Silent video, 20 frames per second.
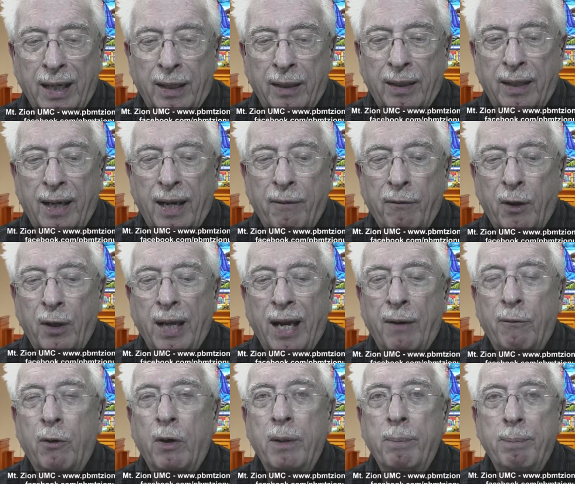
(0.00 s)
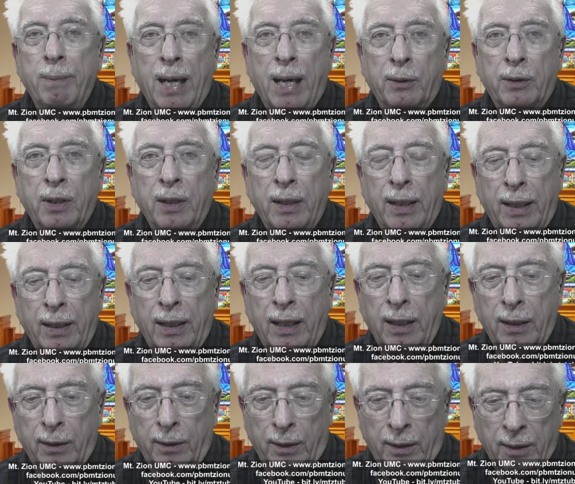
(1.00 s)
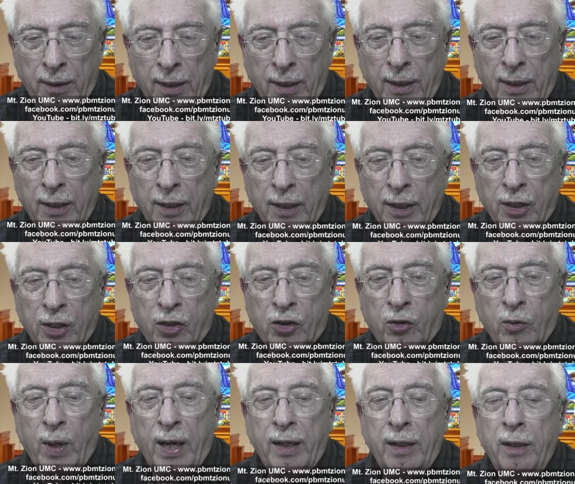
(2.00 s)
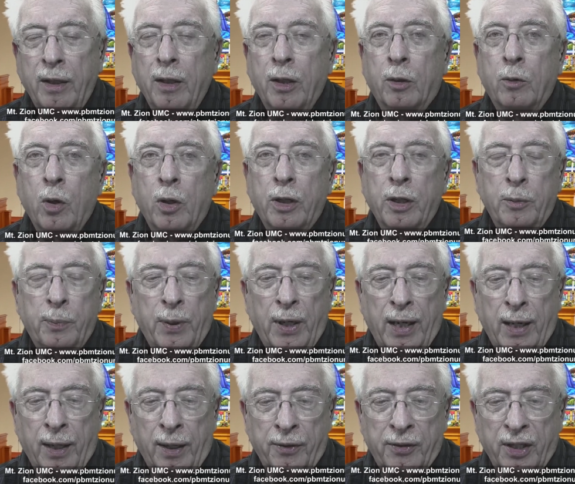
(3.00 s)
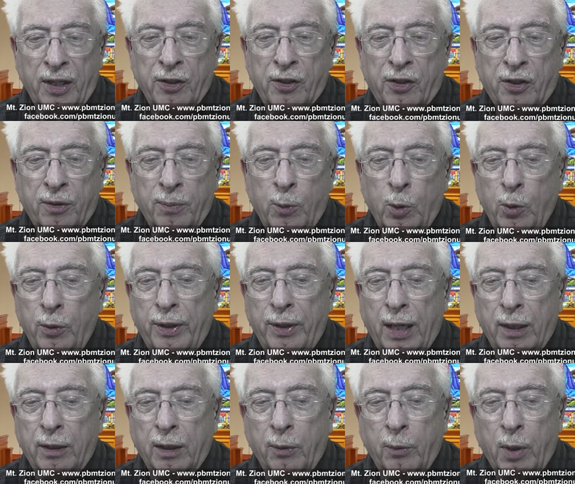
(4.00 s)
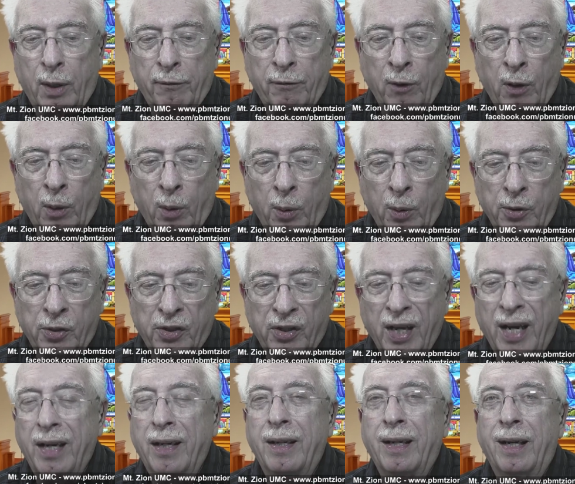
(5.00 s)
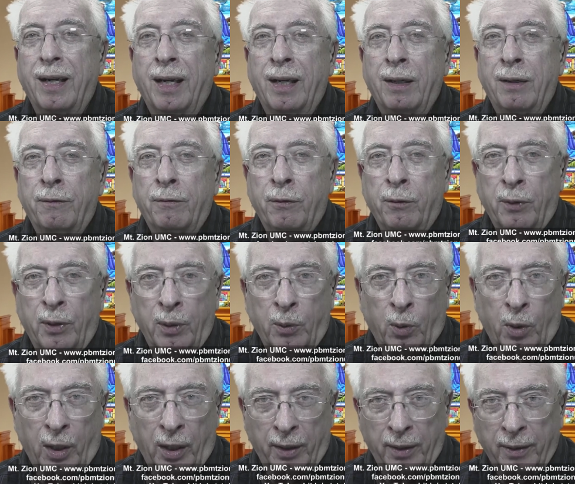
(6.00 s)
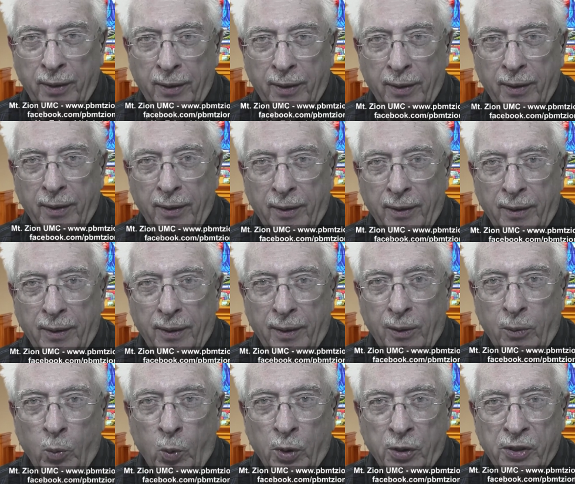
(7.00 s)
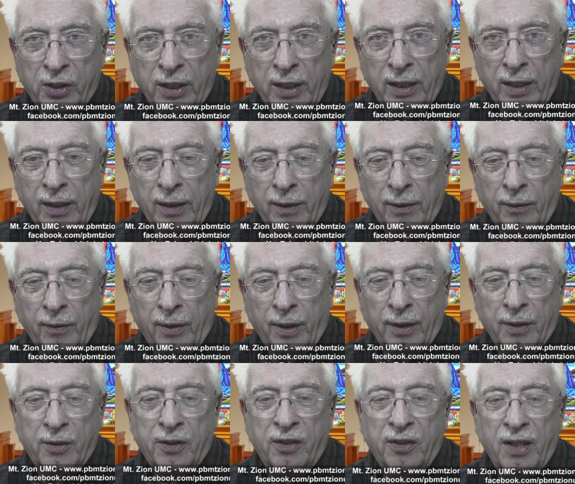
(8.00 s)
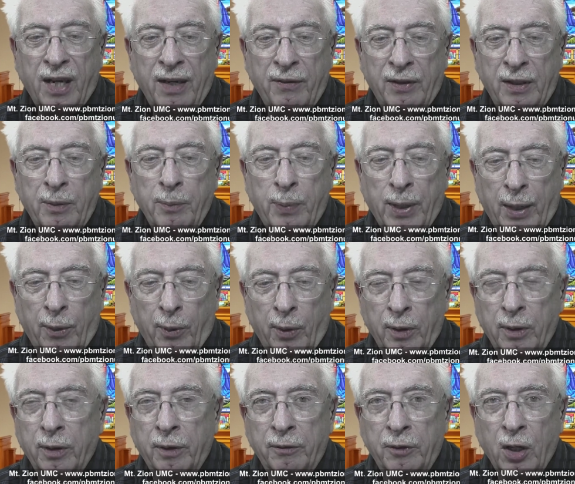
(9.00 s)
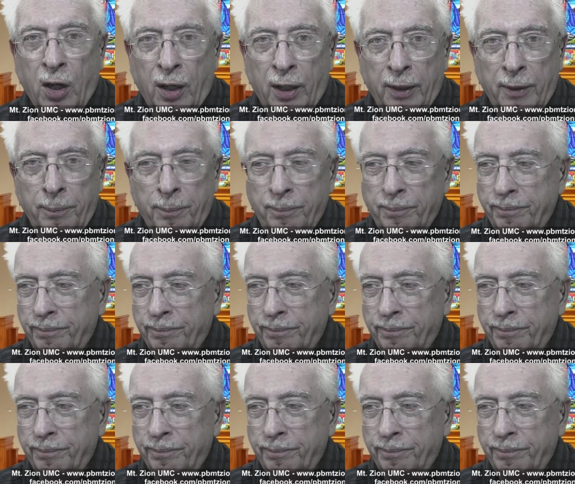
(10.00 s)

and level every mountain and hill. Straighten the crooked paths and smooth out the rough roads. Then everyone will see the saving power of God.'"